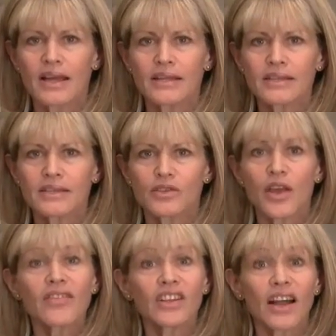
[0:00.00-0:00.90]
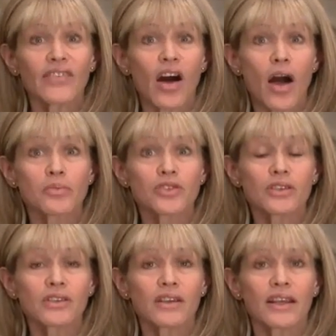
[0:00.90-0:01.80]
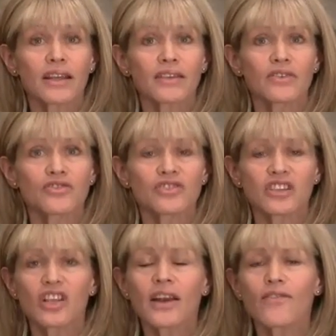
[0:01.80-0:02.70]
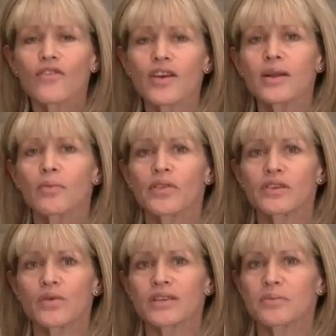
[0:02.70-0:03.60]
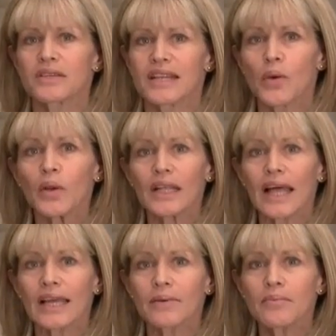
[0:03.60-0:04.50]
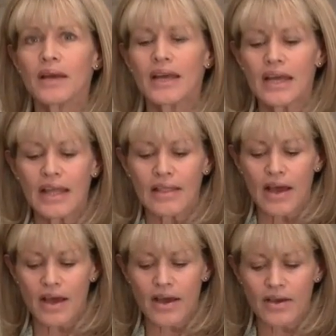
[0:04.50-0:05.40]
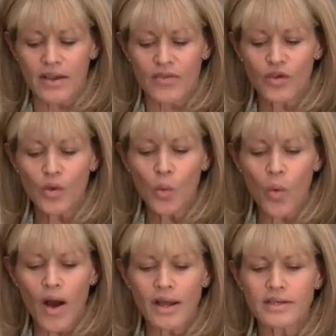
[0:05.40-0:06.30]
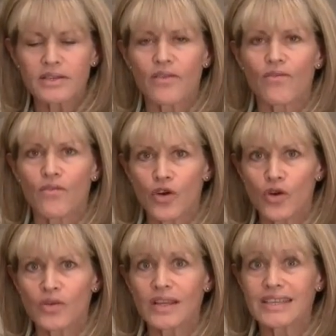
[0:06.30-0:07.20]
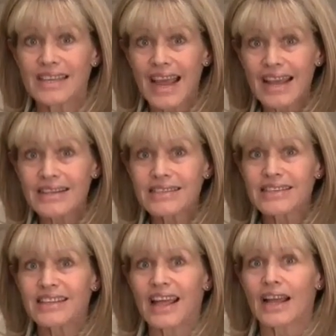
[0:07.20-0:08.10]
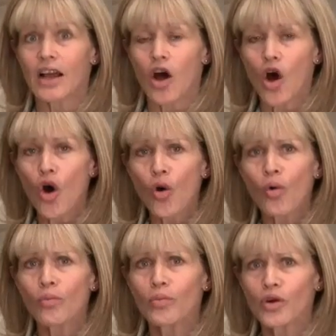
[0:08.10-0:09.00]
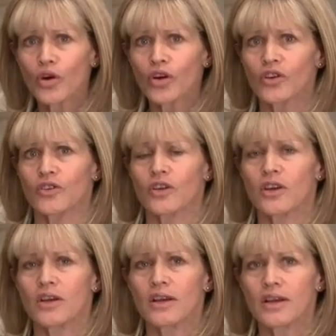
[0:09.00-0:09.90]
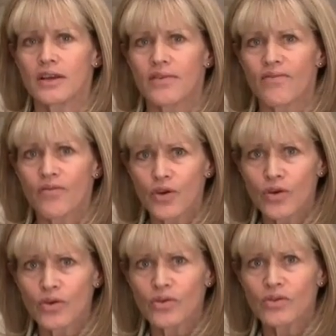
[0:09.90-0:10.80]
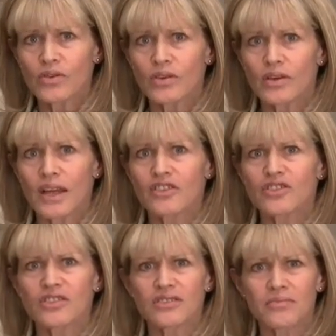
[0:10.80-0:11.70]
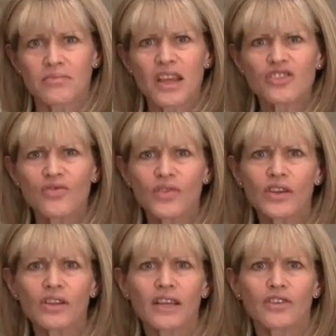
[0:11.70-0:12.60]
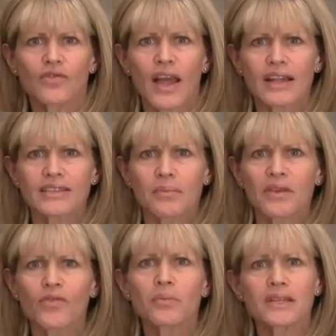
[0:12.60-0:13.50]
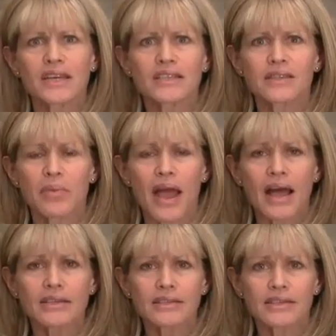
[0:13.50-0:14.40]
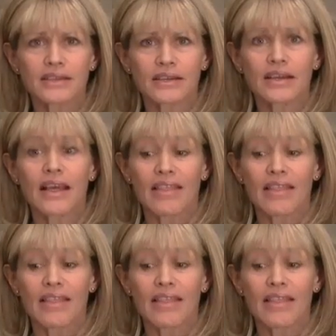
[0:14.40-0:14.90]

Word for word: And so you have a lot of option and there's just a lot of freedom with these recipes and I really like them. Uh, if you want food that tastes like home cooked food and just makes you feel like you've had something from a taste of the past,